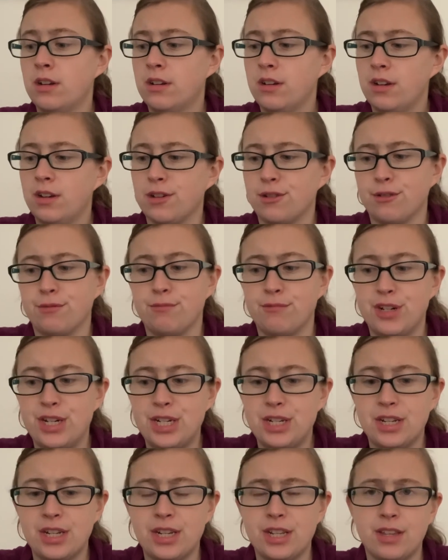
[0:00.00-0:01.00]
I'm
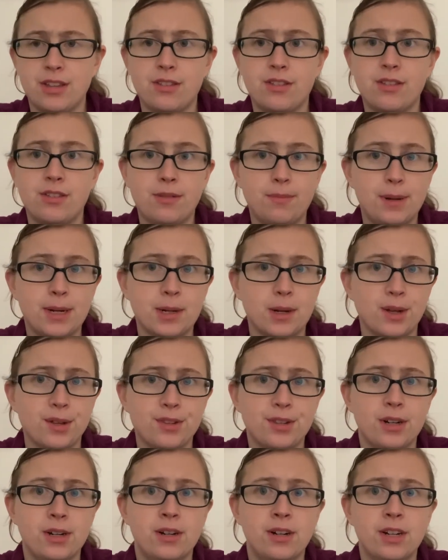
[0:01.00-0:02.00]
reading to pass
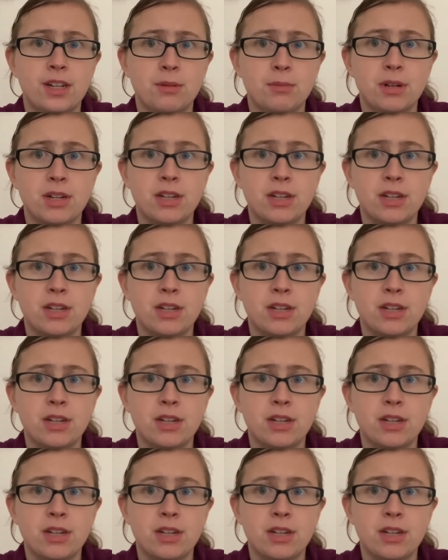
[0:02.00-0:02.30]
time